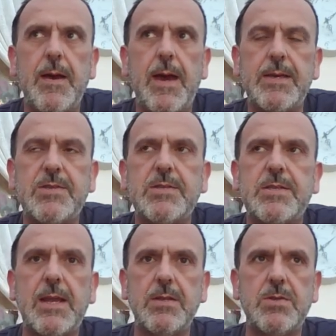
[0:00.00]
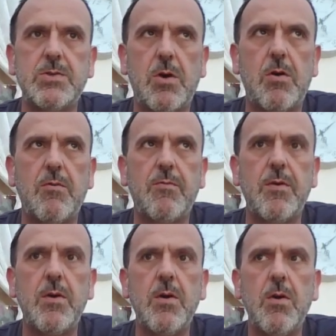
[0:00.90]
a sense of
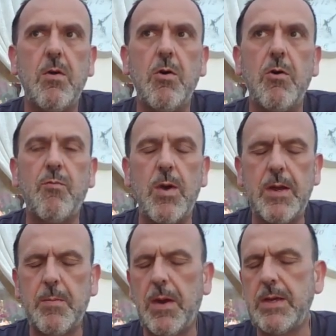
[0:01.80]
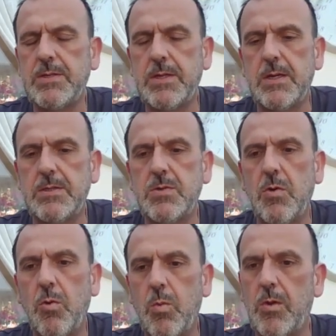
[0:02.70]
where the place is,
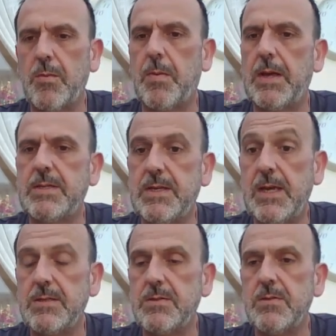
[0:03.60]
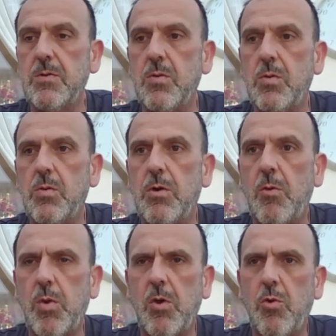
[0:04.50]
or what the place is, or
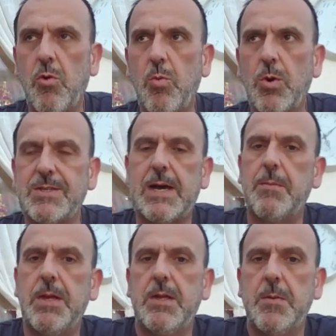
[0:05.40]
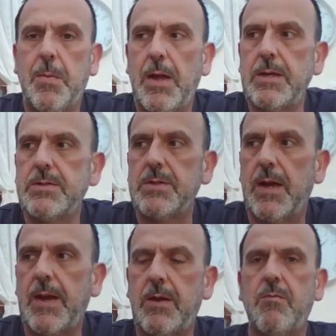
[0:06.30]
what is happening in the place, and
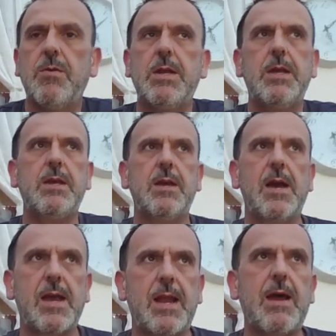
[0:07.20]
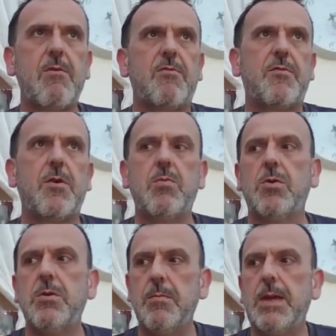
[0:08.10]
they can really clarify what
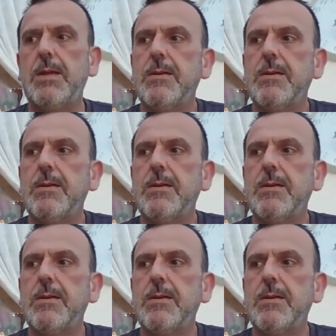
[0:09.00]
you mean.